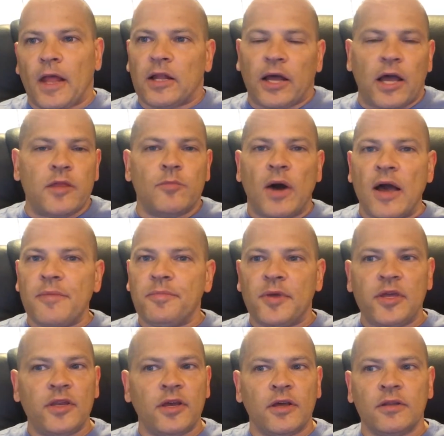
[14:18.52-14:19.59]
Like, in my
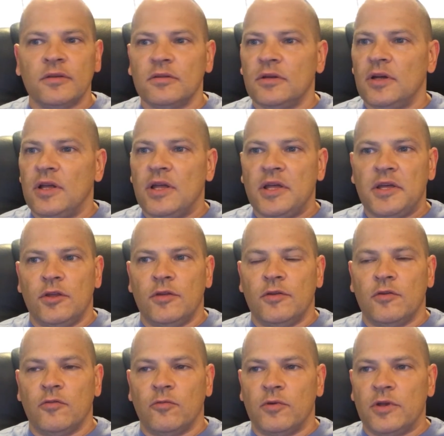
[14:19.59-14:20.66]
opinion,
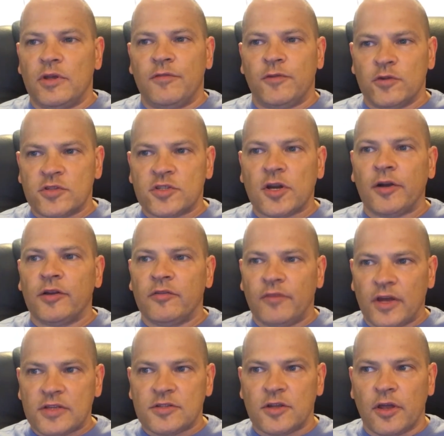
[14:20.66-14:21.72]
if you start
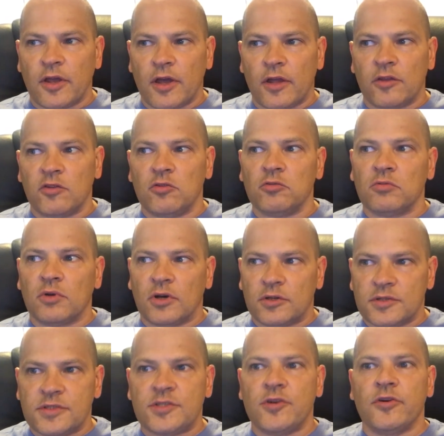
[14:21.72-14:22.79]
investing and you're
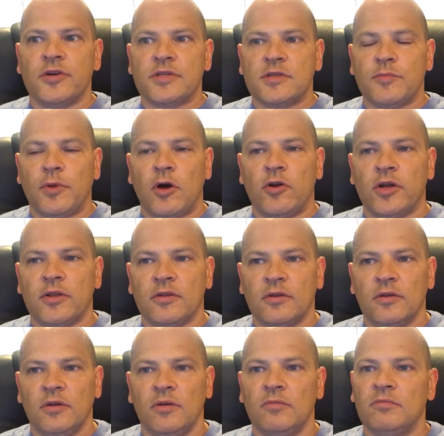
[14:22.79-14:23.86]
serious about it,
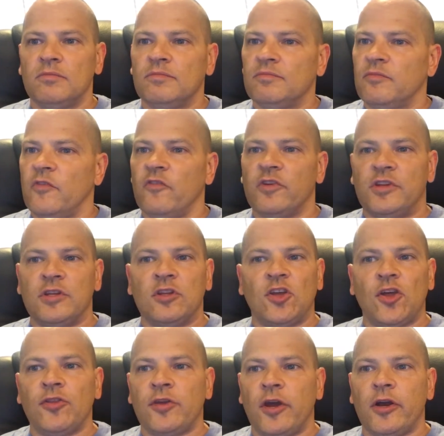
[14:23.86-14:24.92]
within
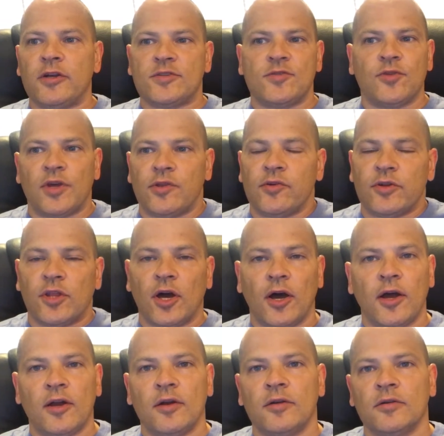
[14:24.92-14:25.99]
10 years you can
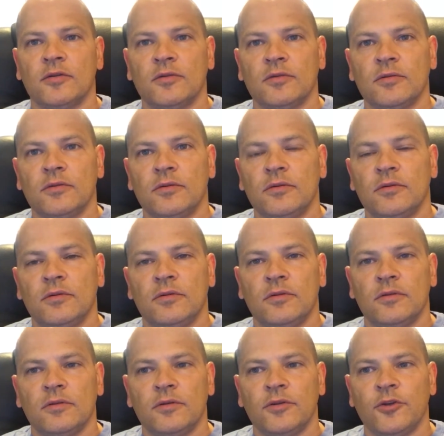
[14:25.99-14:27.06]
retire.
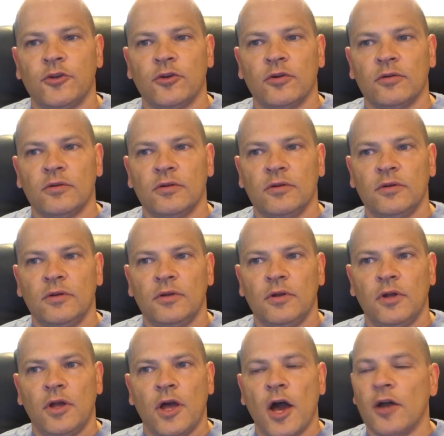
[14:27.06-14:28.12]

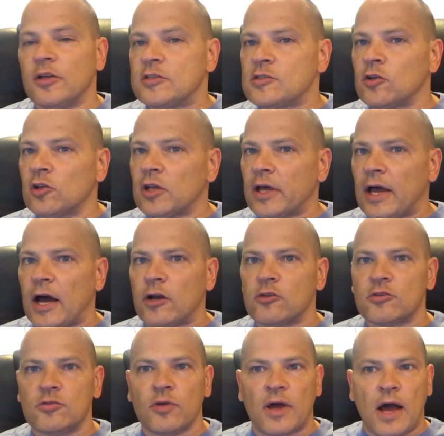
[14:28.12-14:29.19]
And it's not like I
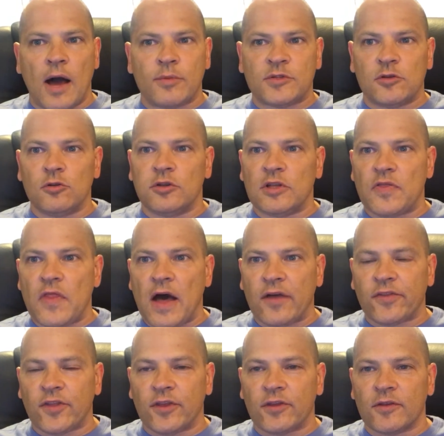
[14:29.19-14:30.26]
don't do absolutely
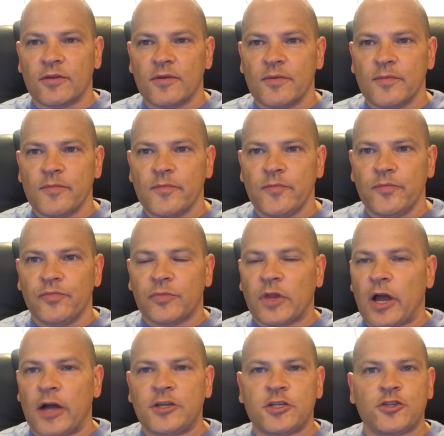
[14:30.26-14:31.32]
nothing.
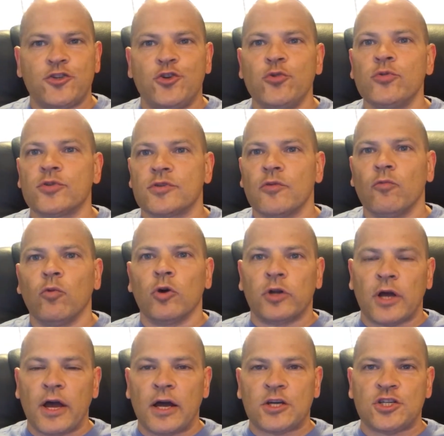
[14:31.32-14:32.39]
I just choose what
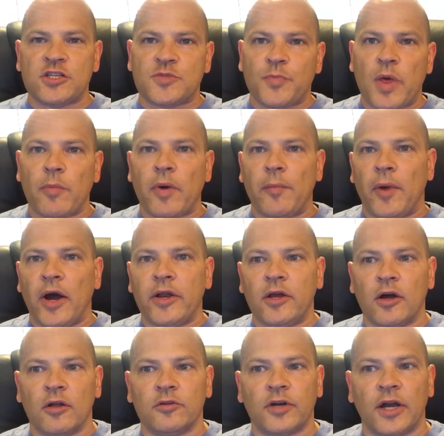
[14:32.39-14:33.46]
I actually spend my
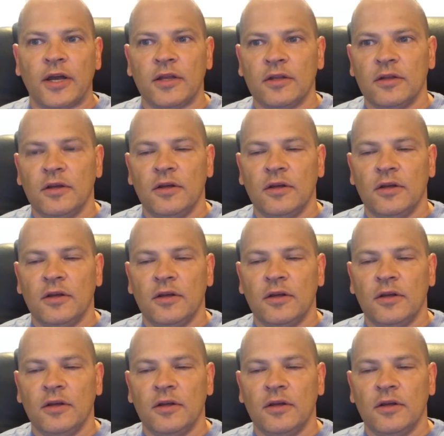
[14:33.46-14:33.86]
money on, right?